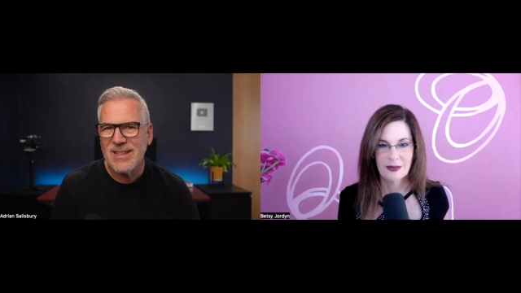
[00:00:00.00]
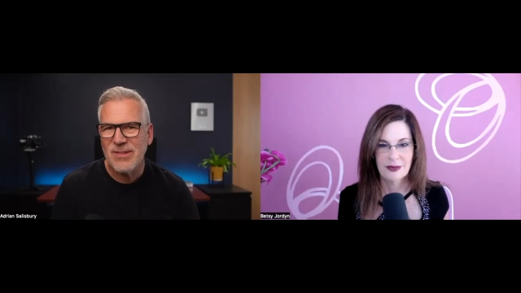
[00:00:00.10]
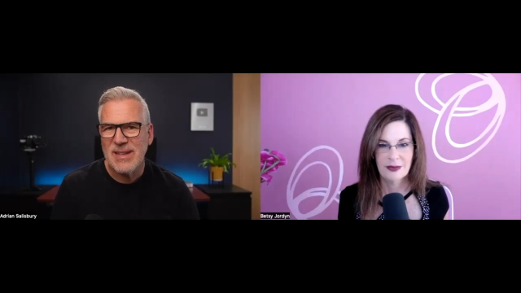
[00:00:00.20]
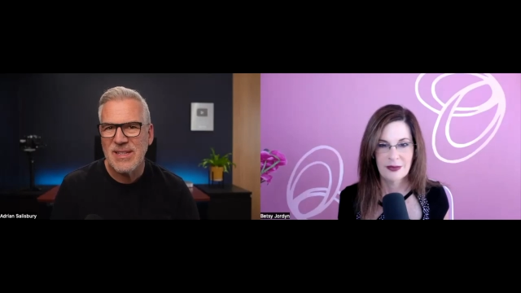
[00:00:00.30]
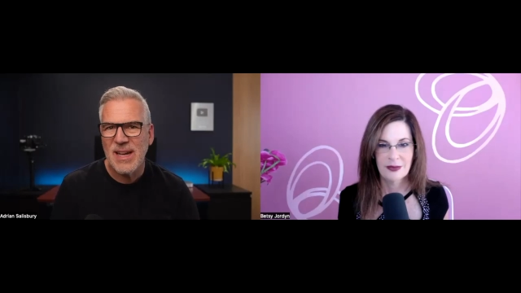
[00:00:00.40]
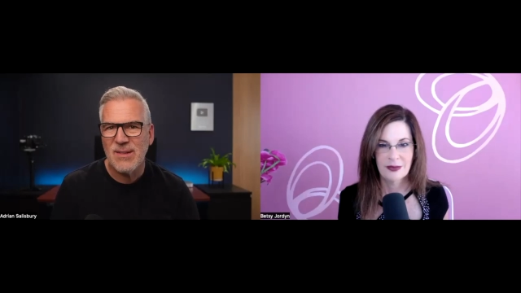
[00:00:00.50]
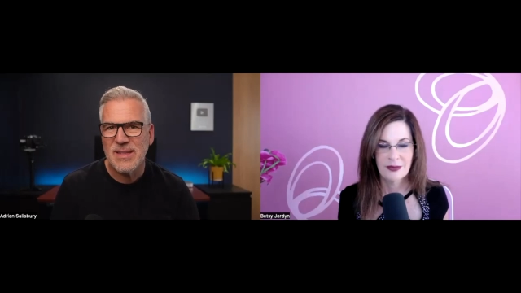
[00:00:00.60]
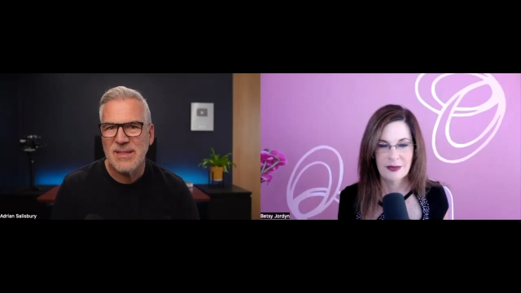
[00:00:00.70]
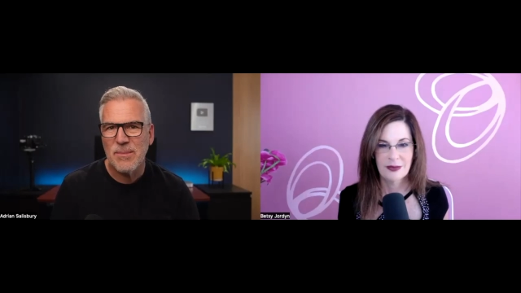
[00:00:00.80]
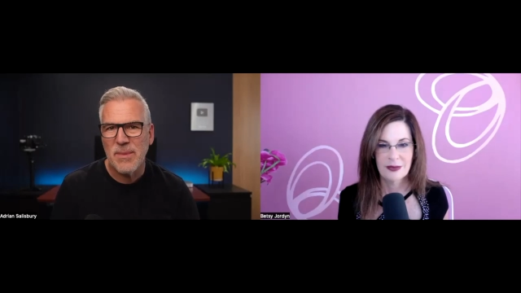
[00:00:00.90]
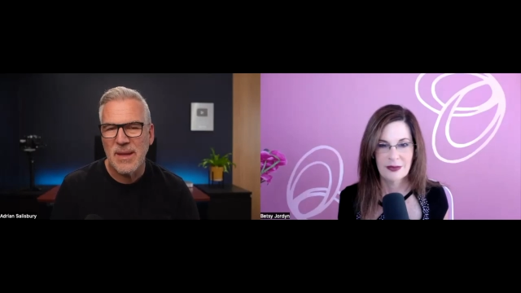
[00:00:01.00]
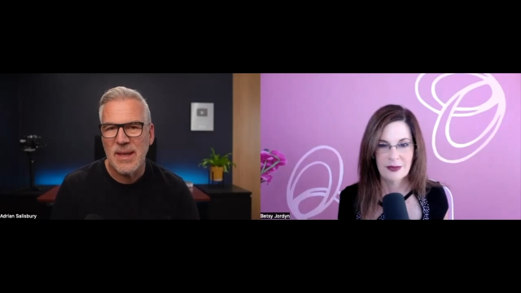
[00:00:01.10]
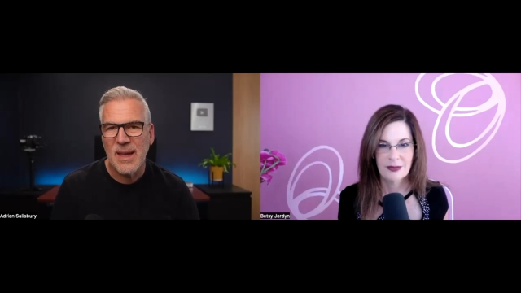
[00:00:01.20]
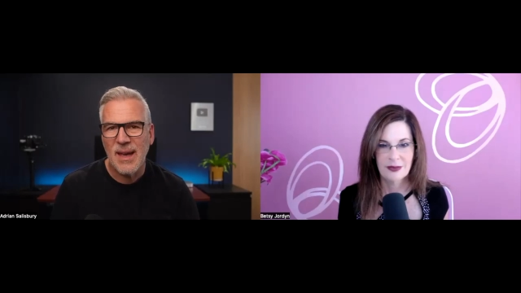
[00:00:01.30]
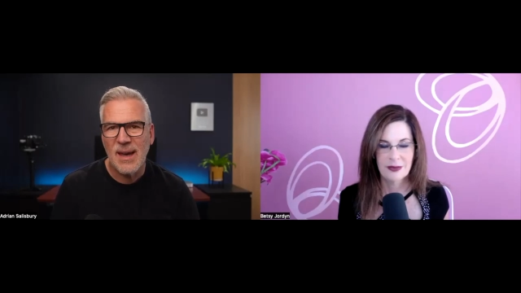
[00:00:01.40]
Speaker 1: like to reach out to
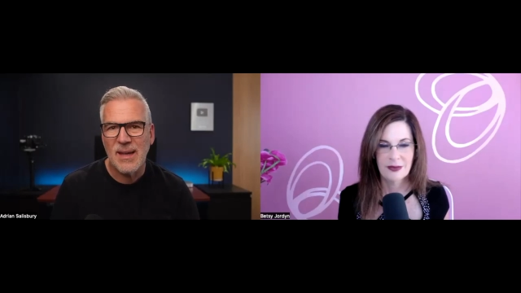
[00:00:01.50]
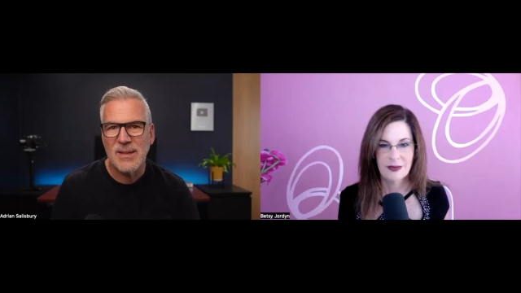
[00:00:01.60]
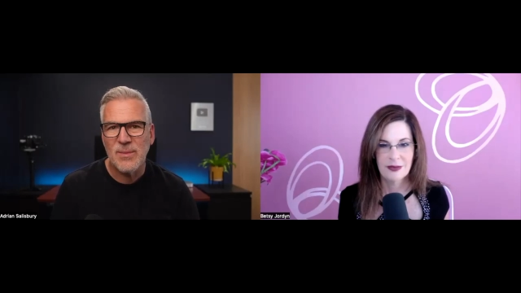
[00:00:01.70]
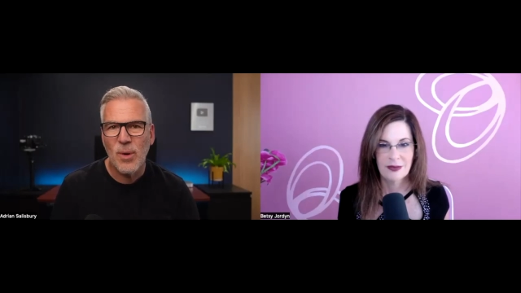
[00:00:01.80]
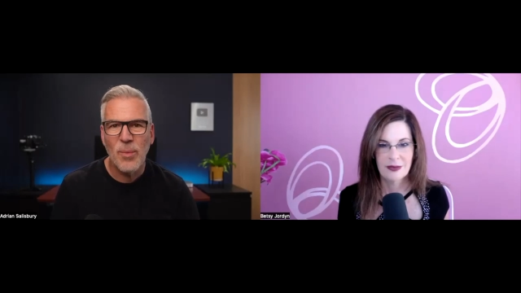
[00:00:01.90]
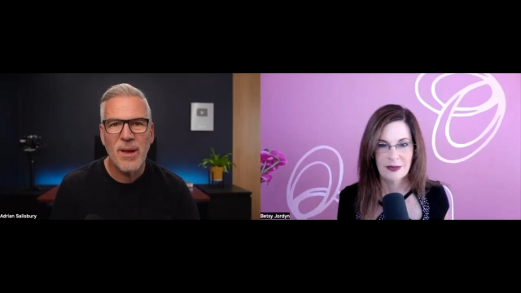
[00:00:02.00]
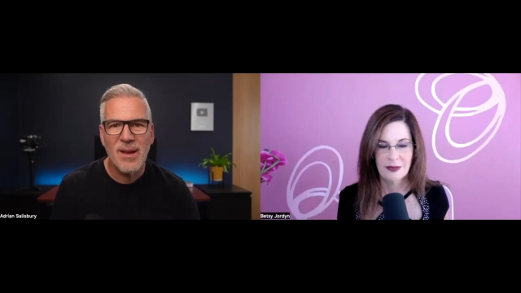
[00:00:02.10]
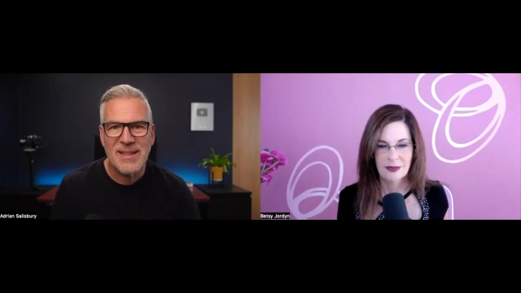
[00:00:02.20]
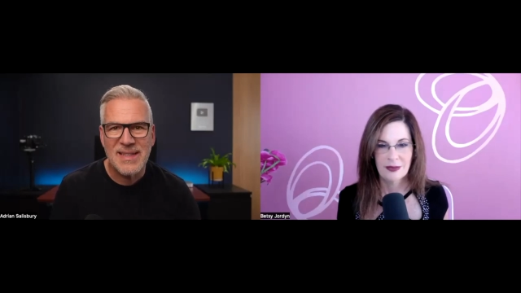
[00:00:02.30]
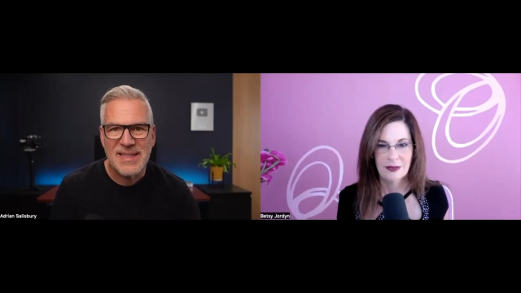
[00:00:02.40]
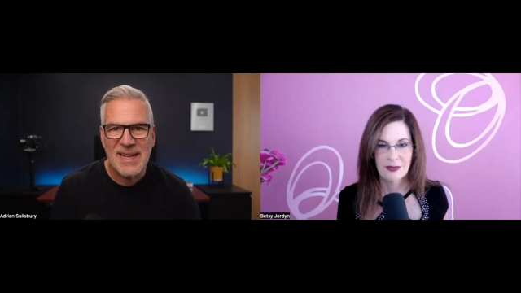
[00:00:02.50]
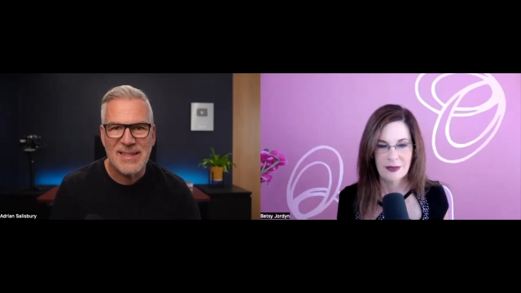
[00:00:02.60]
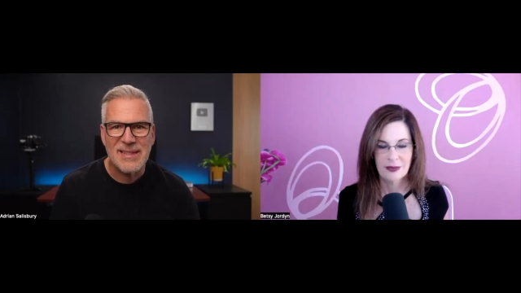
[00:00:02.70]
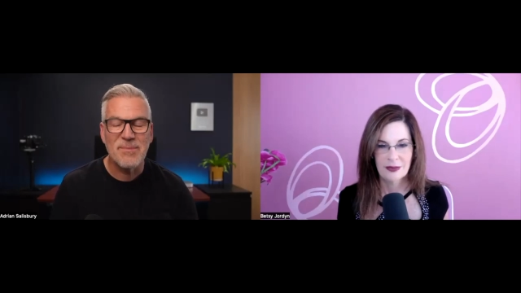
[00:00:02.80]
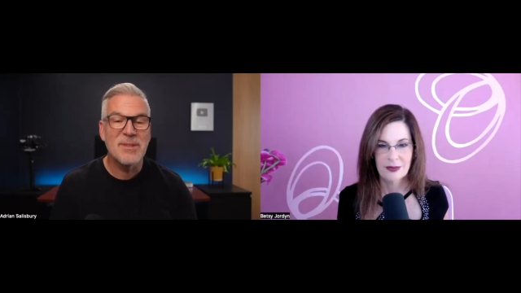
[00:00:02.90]
somebody and what would I like to say
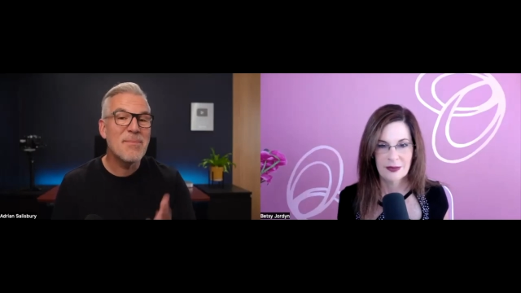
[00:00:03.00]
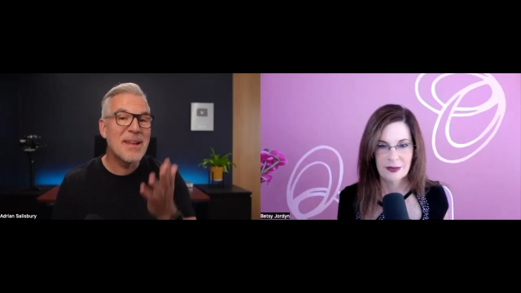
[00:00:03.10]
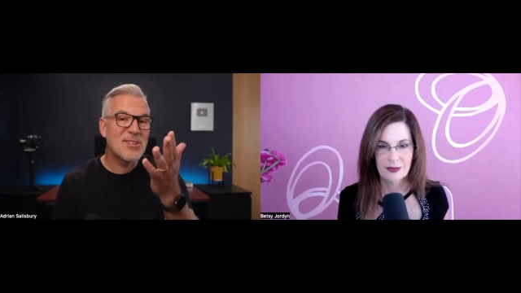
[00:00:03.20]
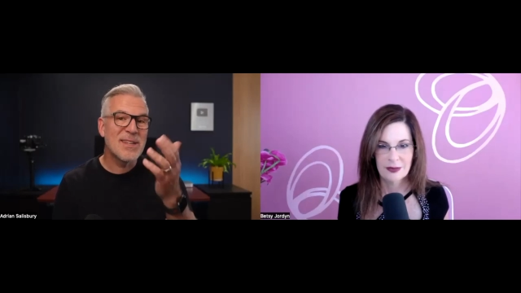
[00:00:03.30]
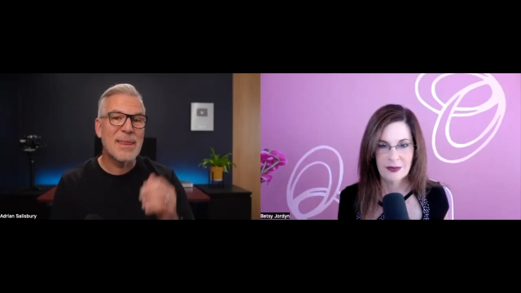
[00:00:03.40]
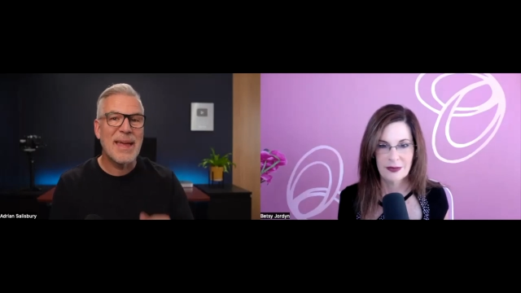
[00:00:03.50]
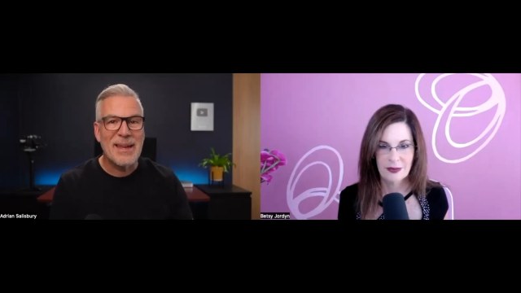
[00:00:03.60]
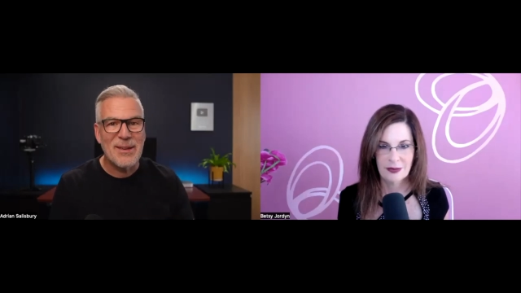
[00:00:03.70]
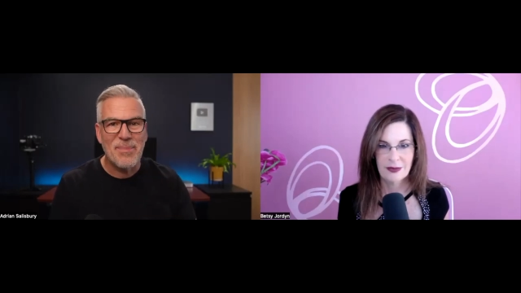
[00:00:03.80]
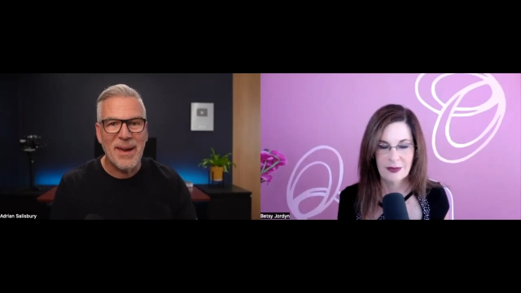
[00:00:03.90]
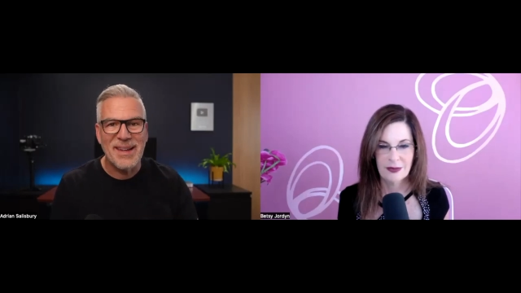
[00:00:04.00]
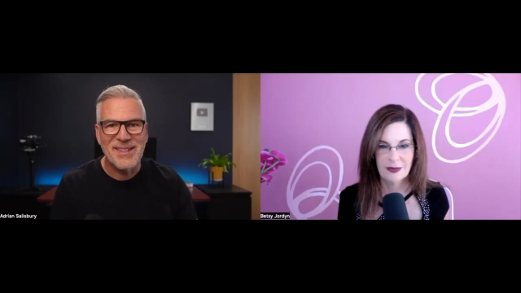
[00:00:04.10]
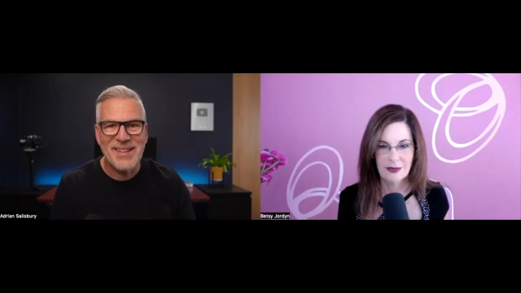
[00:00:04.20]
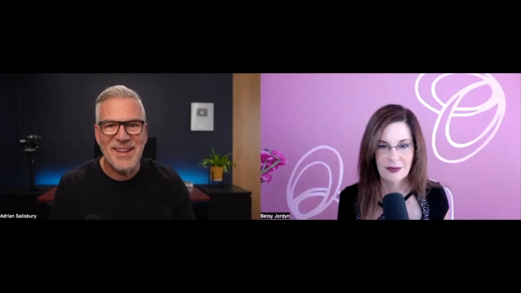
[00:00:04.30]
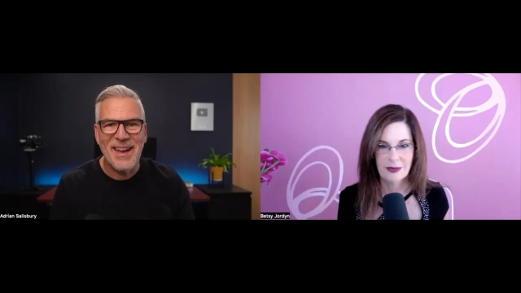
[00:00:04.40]
to them? You mentioned a thank you page.
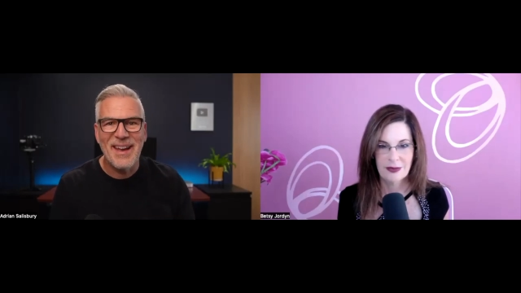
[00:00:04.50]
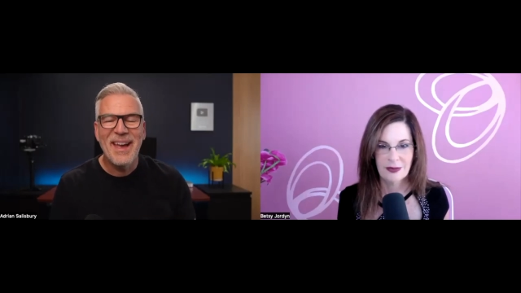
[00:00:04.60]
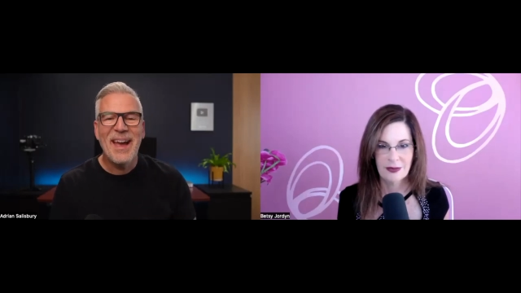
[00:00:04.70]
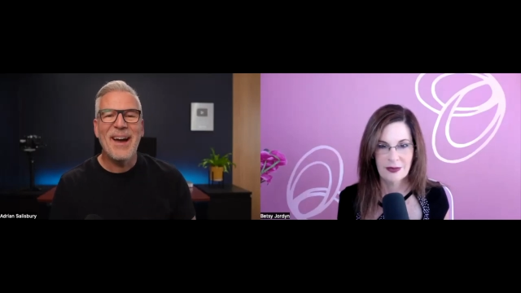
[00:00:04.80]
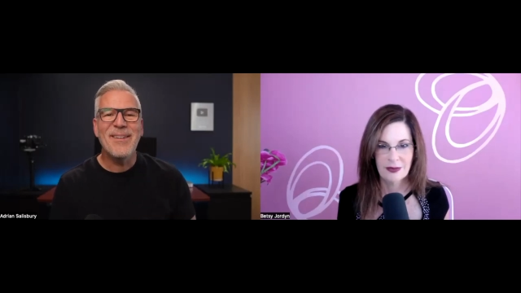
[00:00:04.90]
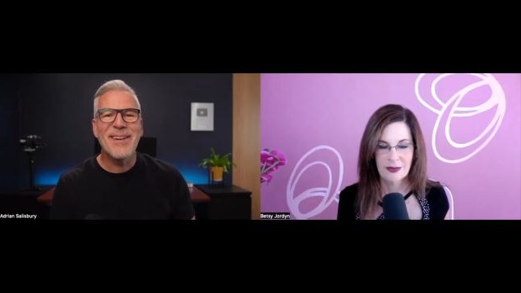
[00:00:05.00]
You know, how